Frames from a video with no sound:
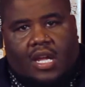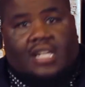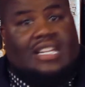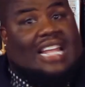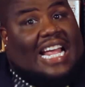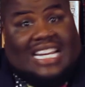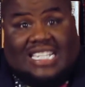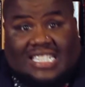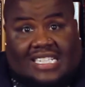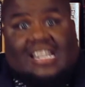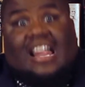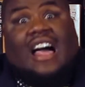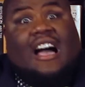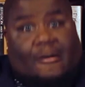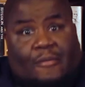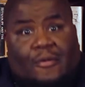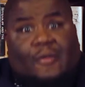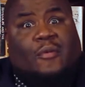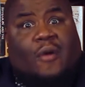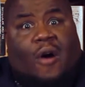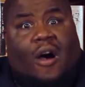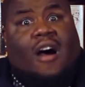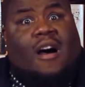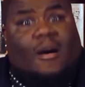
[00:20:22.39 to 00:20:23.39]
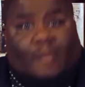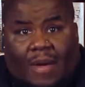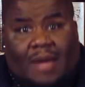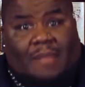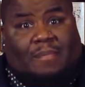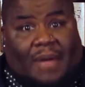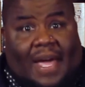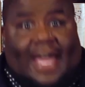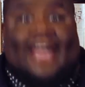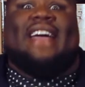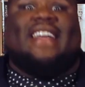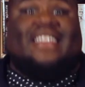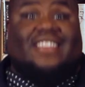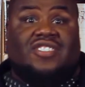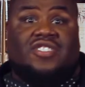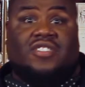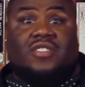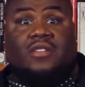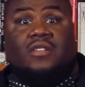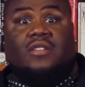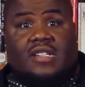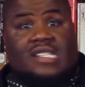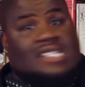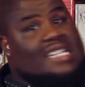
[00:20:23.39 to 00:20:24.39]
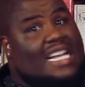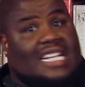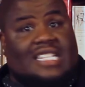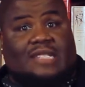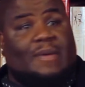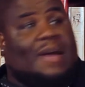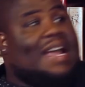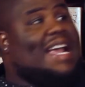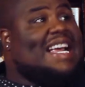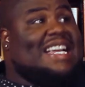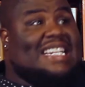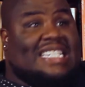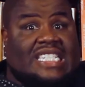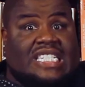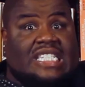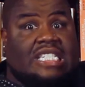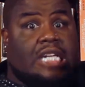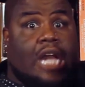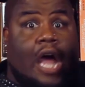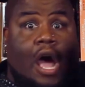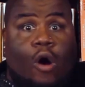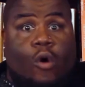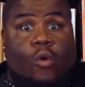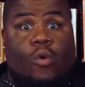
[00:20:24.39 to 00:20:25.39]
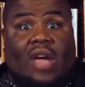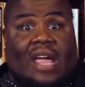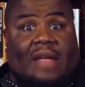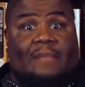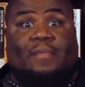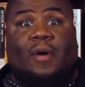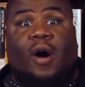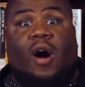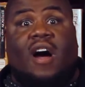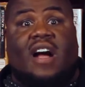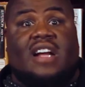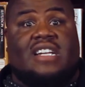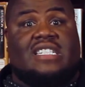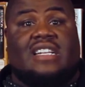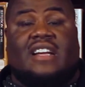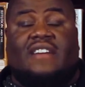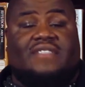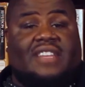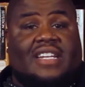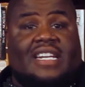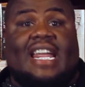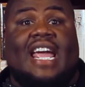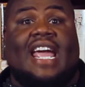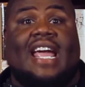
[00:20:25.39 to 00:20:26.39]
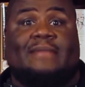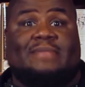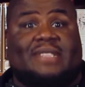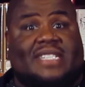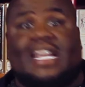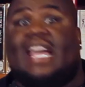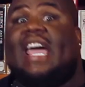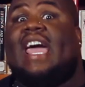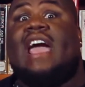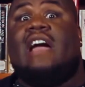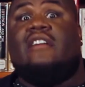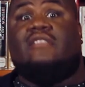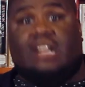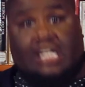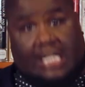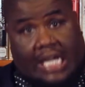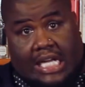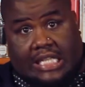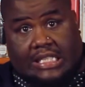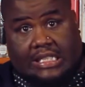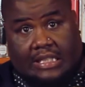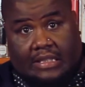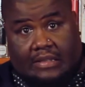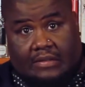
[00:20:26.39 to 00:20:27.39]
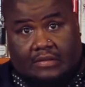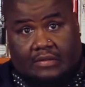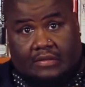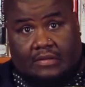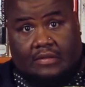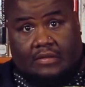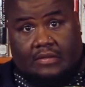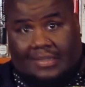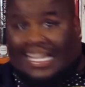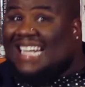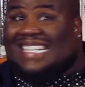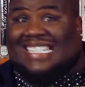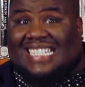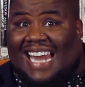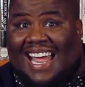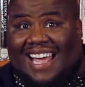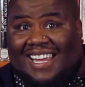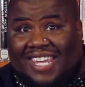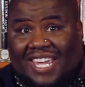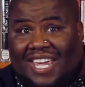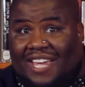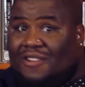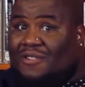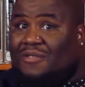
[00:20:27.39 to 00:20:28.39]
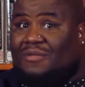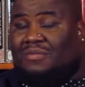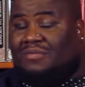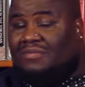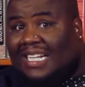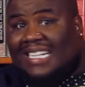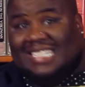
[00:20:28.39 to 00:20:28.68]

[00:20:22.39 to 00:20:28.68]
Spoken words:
That's global warming, bitch. Since when it's snow in parts of the damn Sahara Desert. That's not cute.